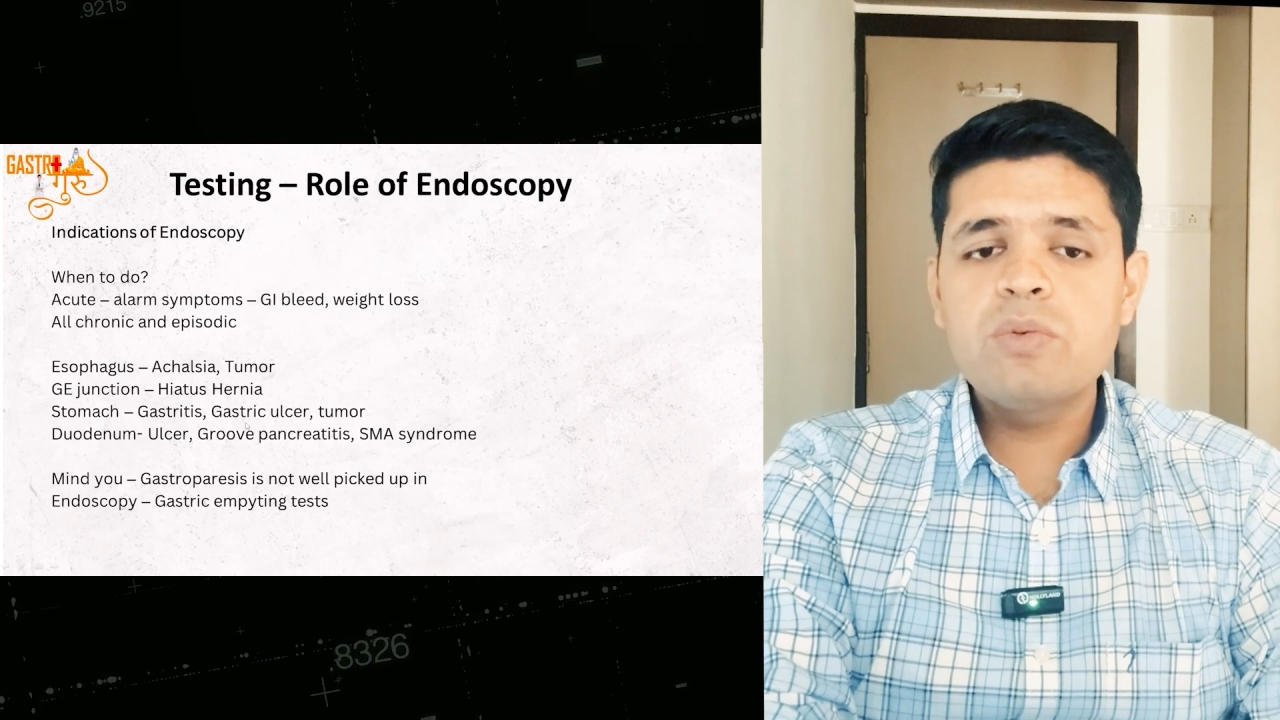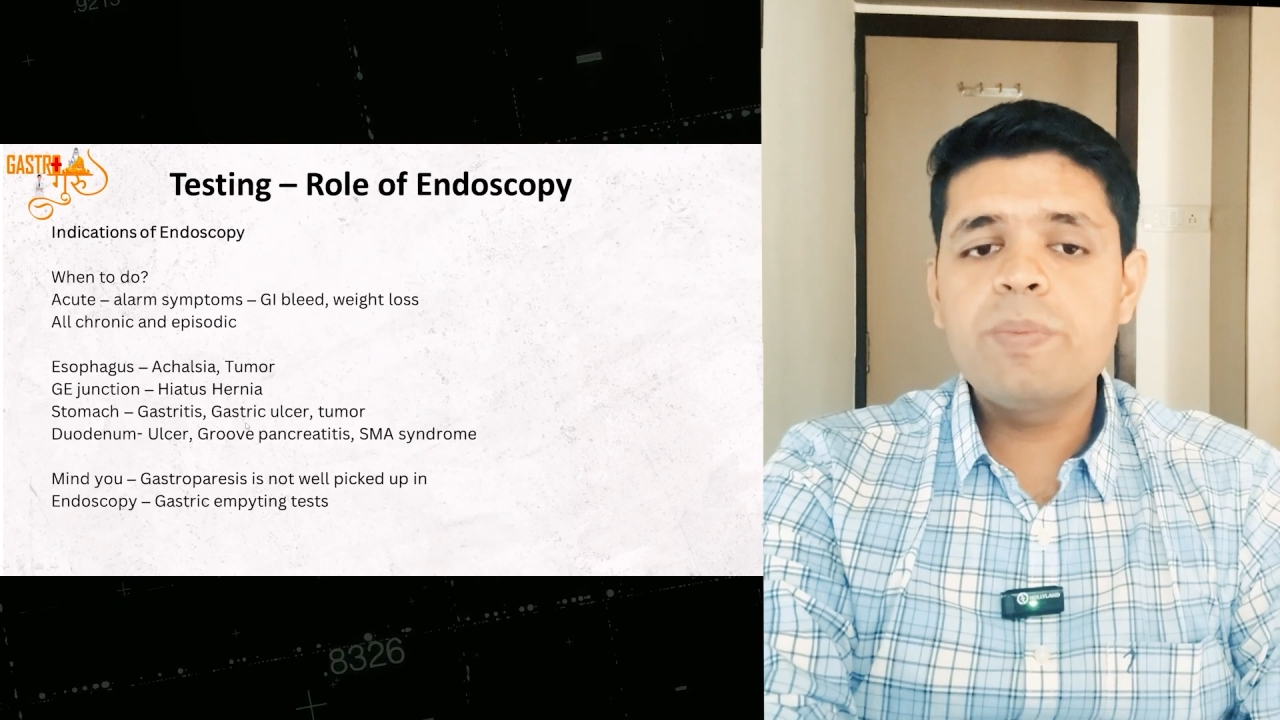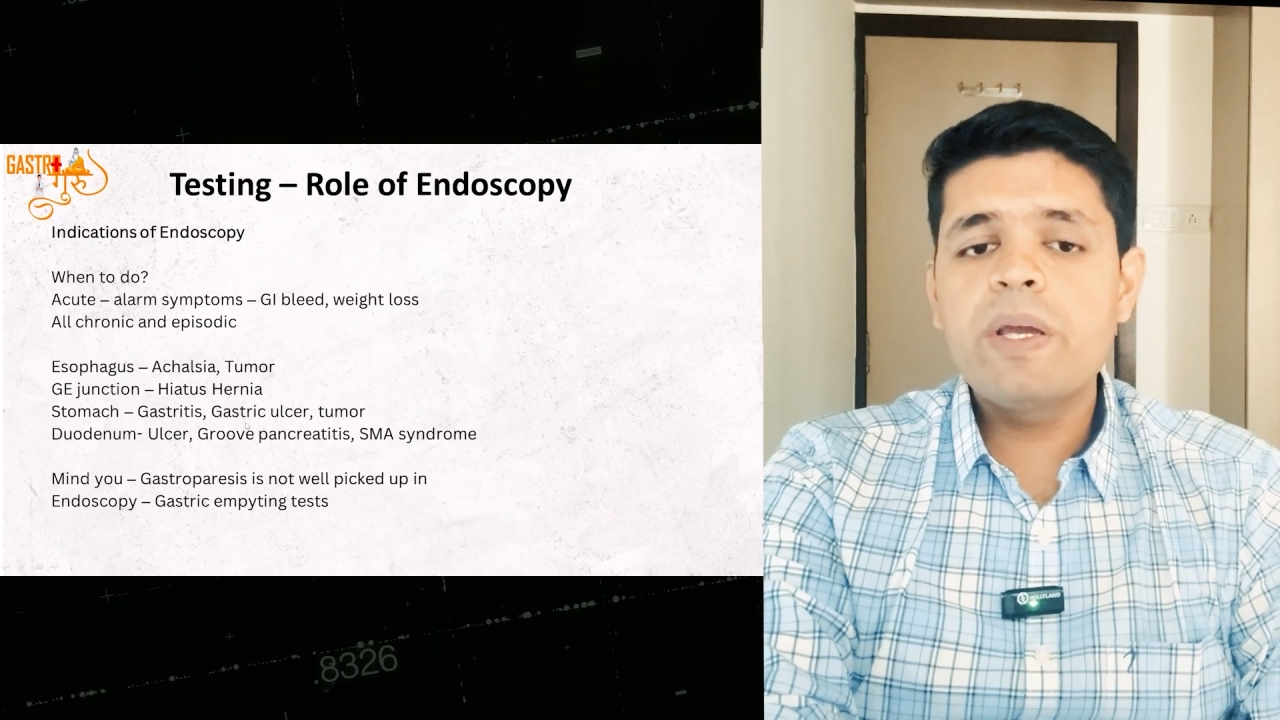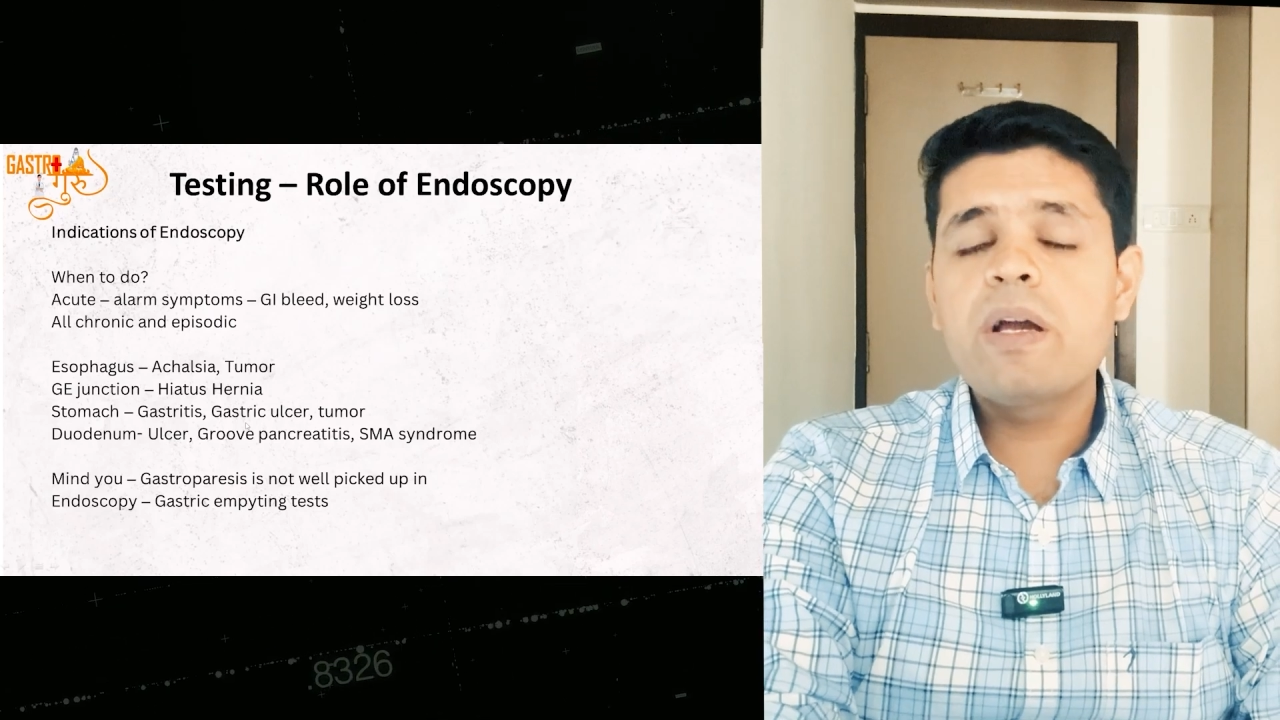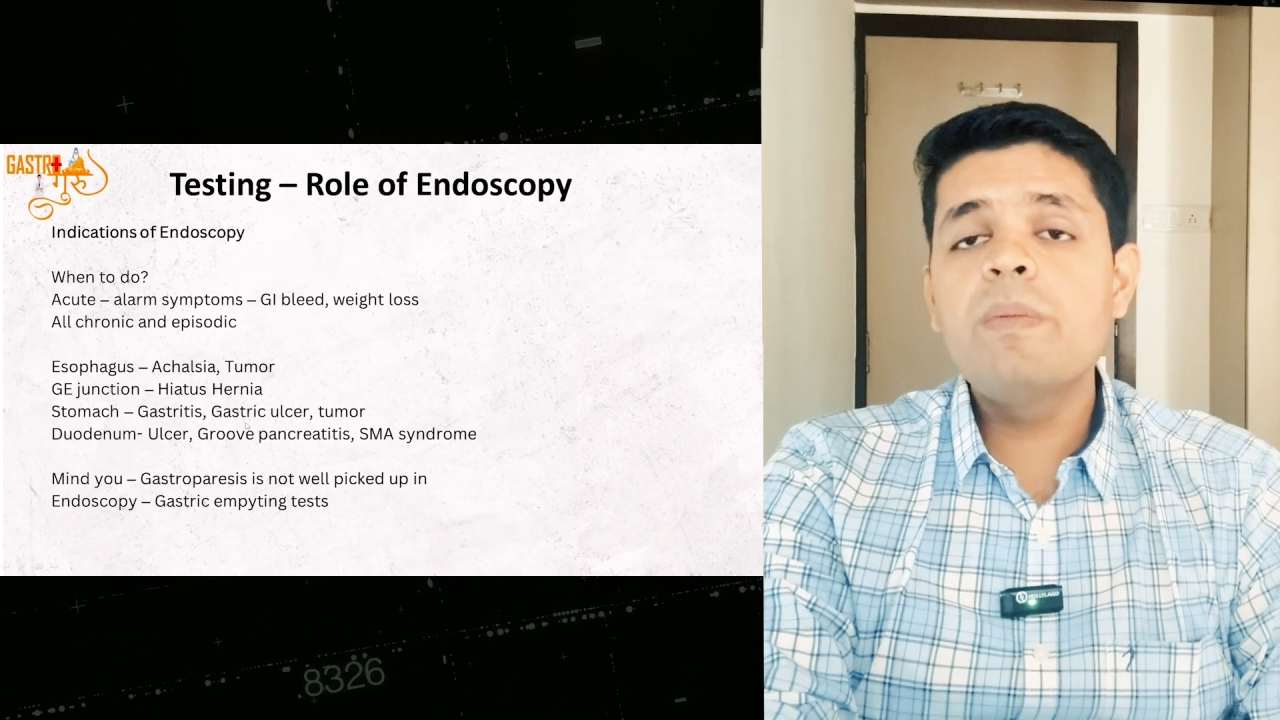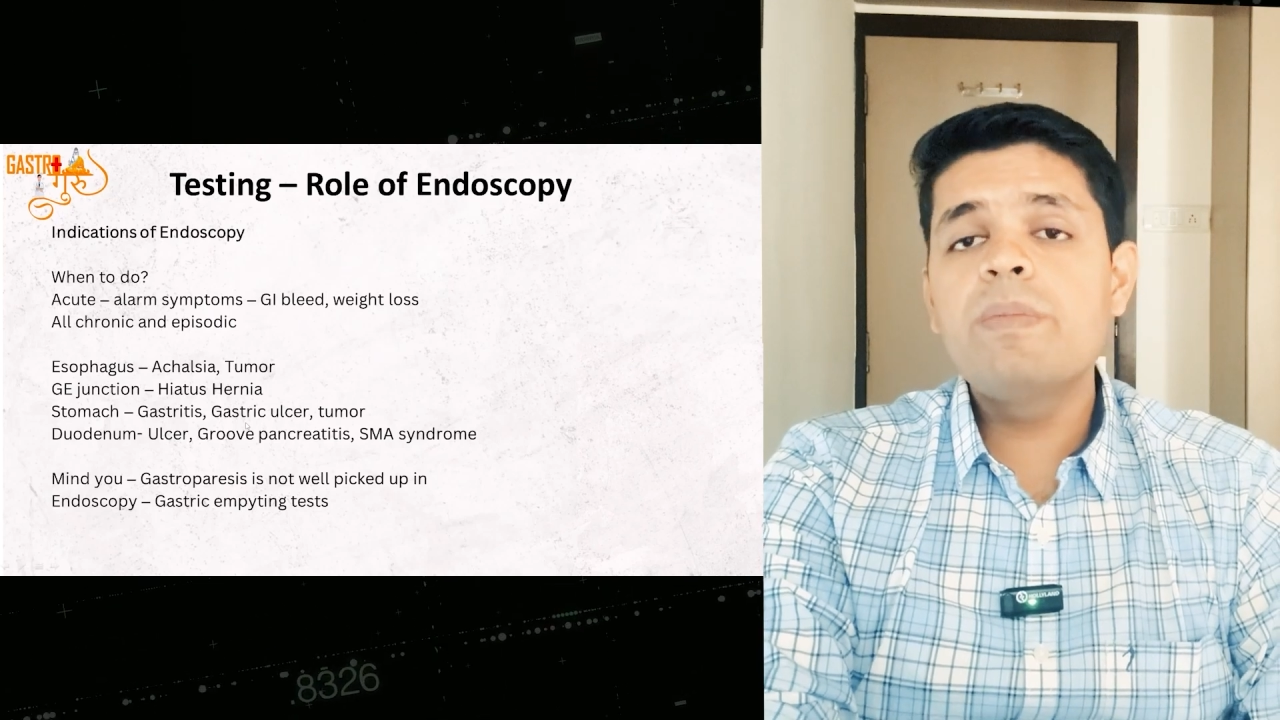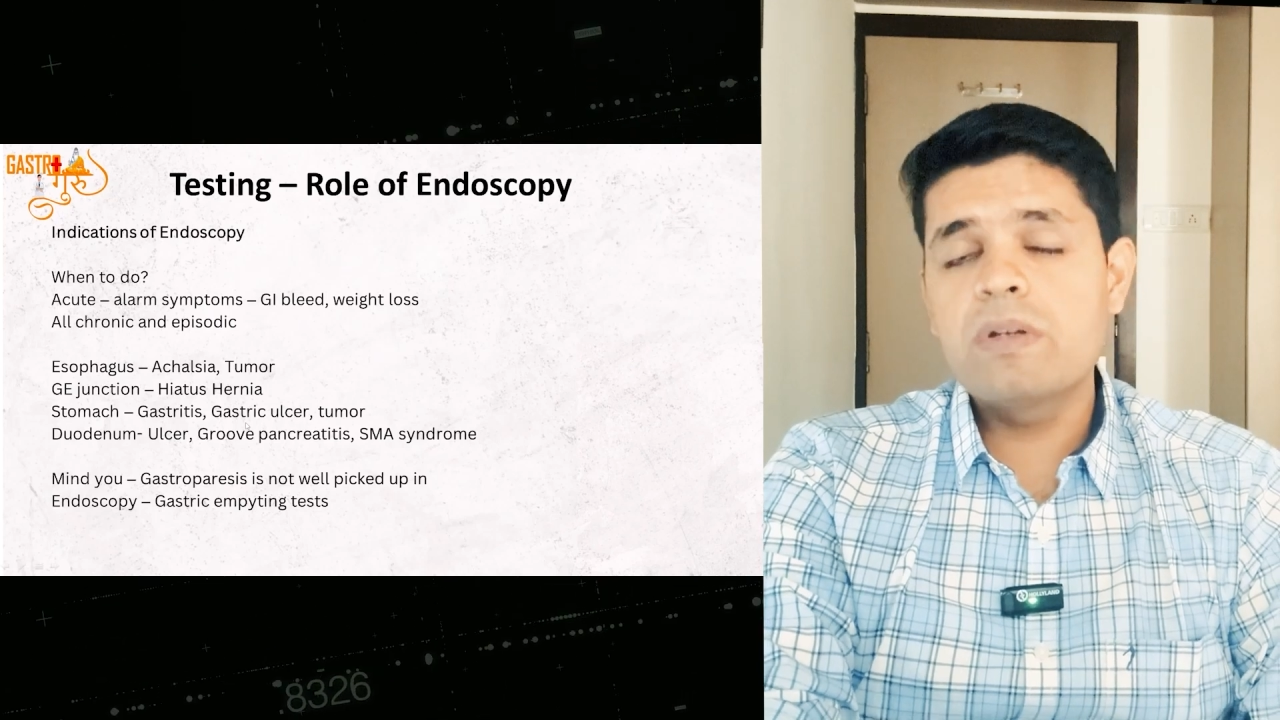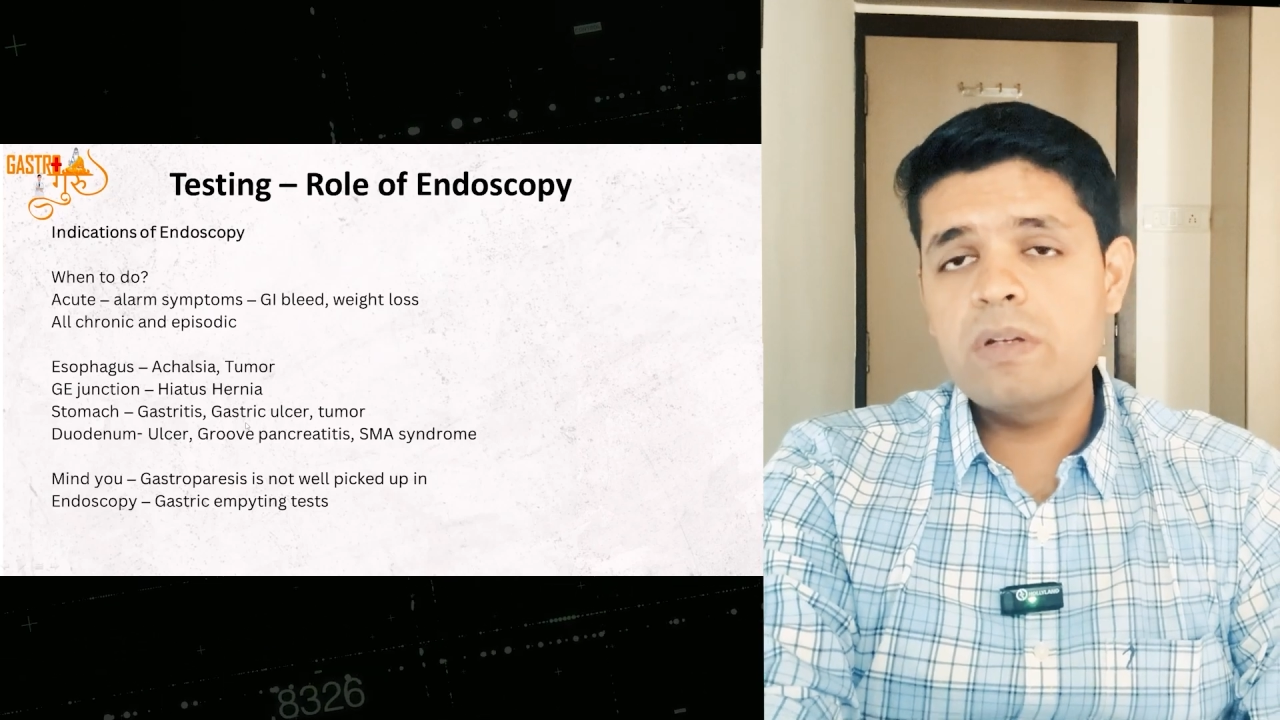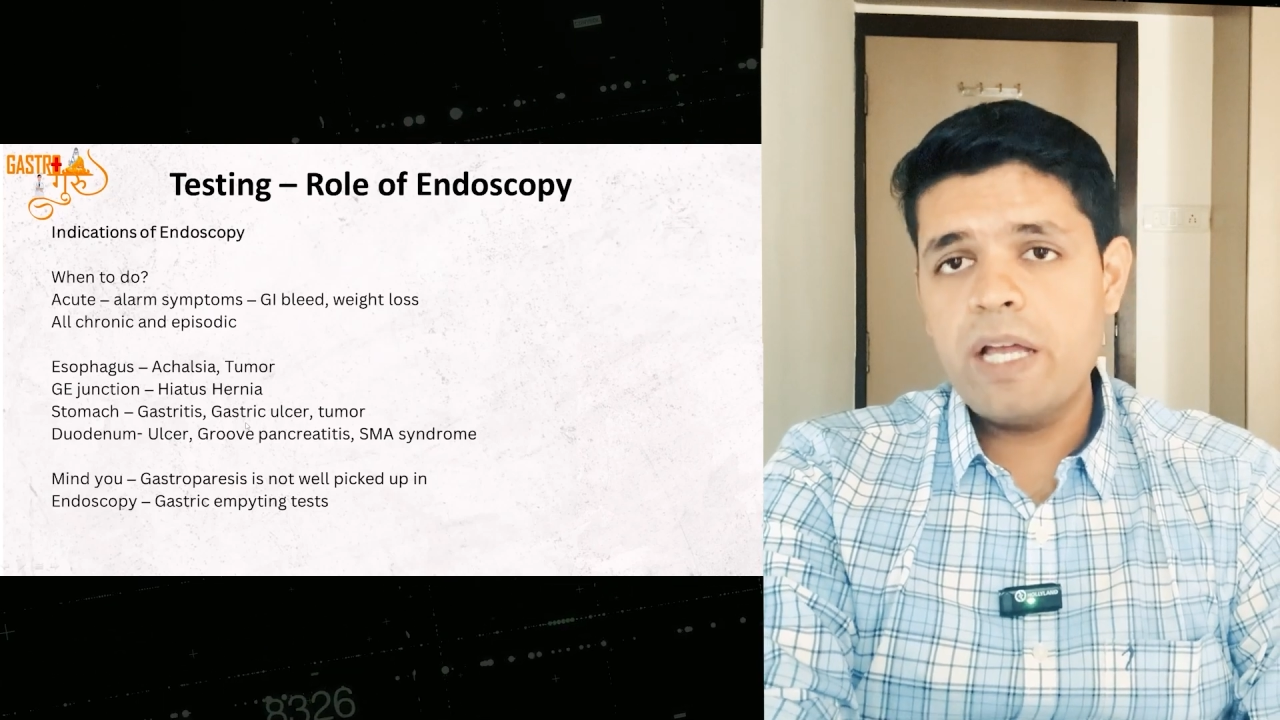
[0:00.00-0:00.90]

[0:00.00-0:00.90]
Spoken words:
to pick up